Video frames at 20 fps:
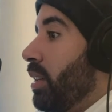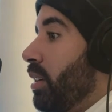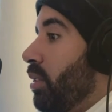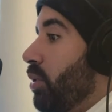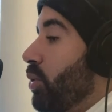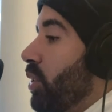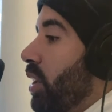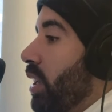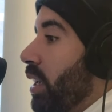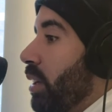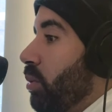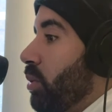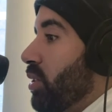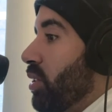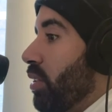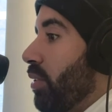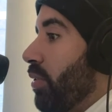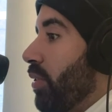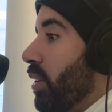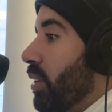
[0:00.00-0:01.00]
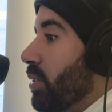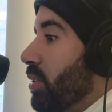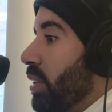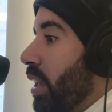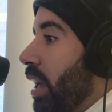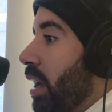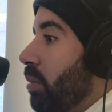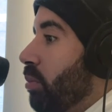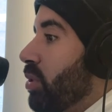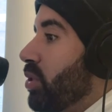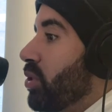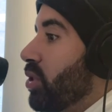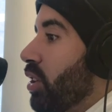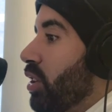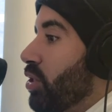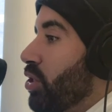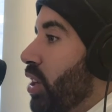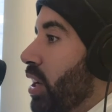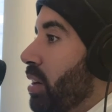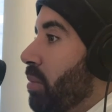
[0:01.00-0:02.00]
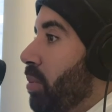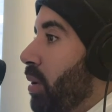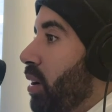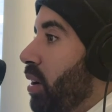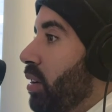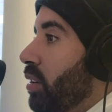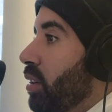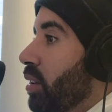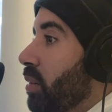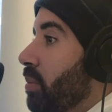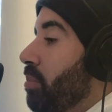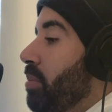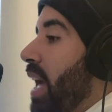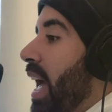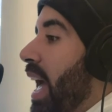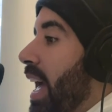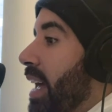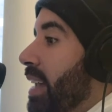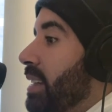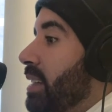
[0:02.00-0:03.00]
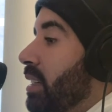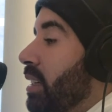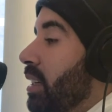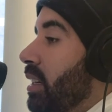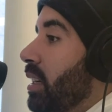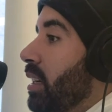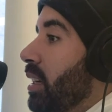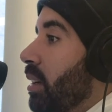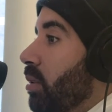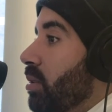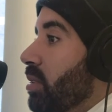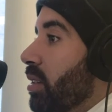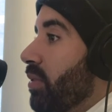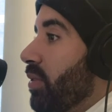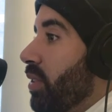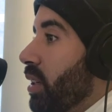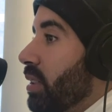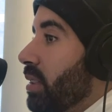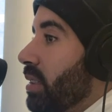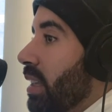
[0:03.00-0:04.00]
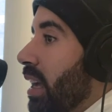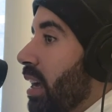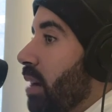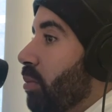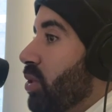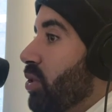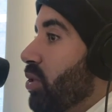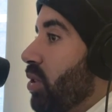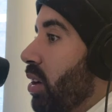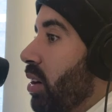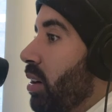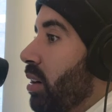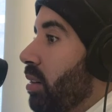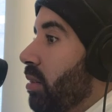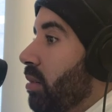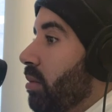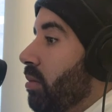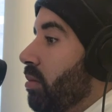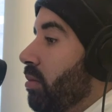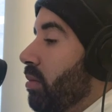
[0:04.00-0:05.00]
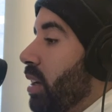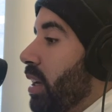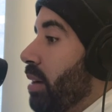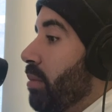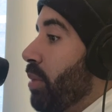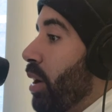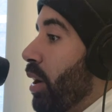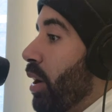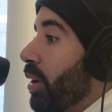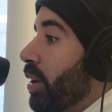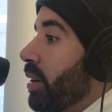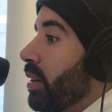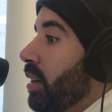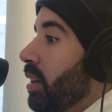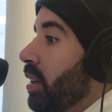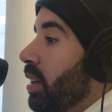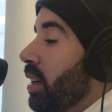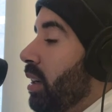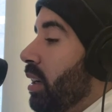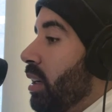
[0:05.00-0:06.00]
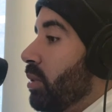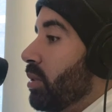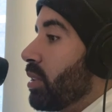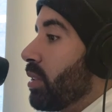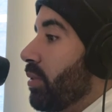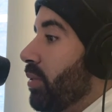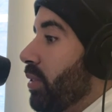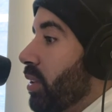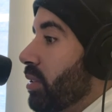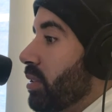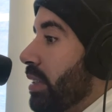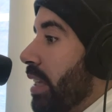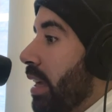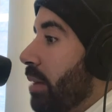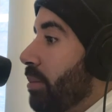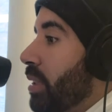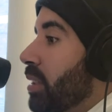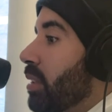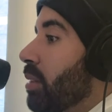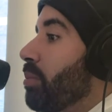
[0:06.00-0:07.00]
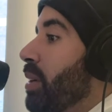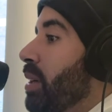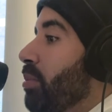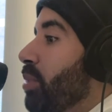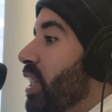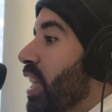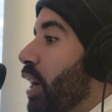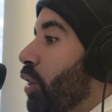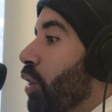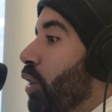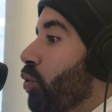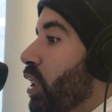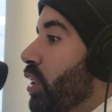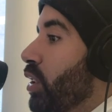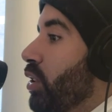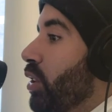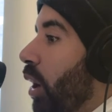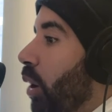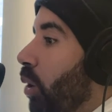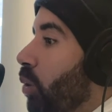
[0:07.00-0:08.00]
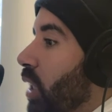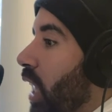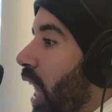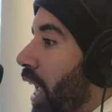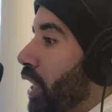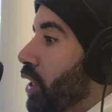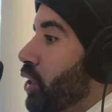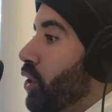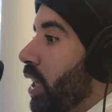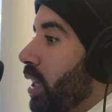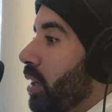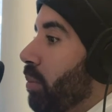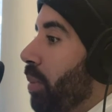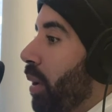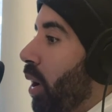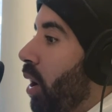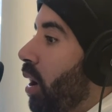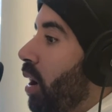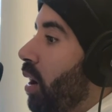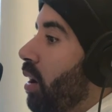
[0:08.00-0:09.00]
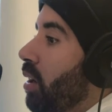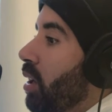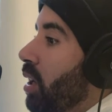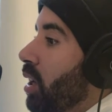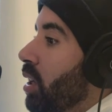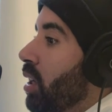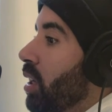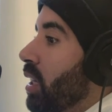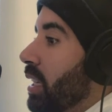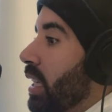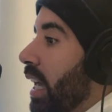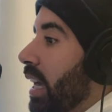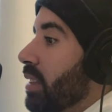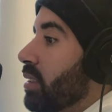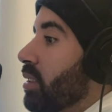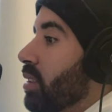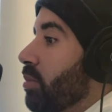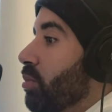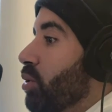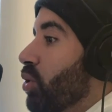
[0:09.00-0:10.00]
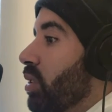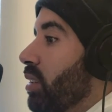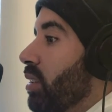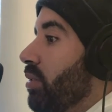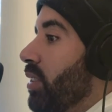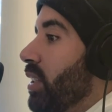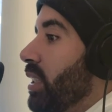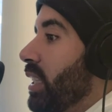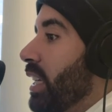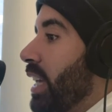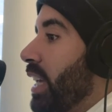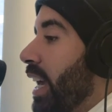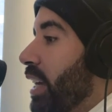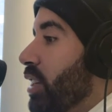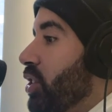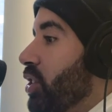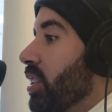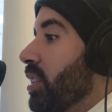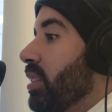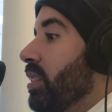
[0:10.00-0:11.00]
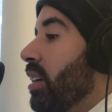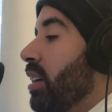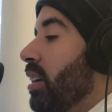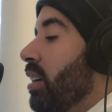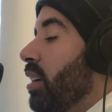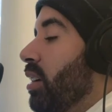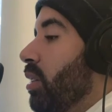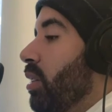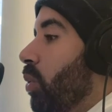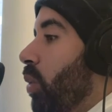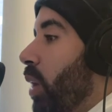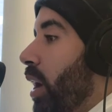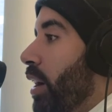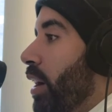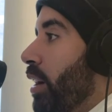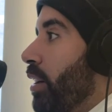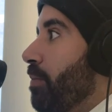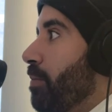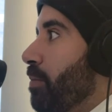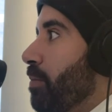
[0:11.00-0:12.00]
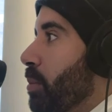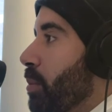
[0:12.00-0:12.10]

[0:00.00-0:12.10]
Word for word: It was, it was the first time we saw Jake Paul look bad. It was the first time we saw him hurt. It was the first time that the people that really don't like Jake Paul got some sort of vindication where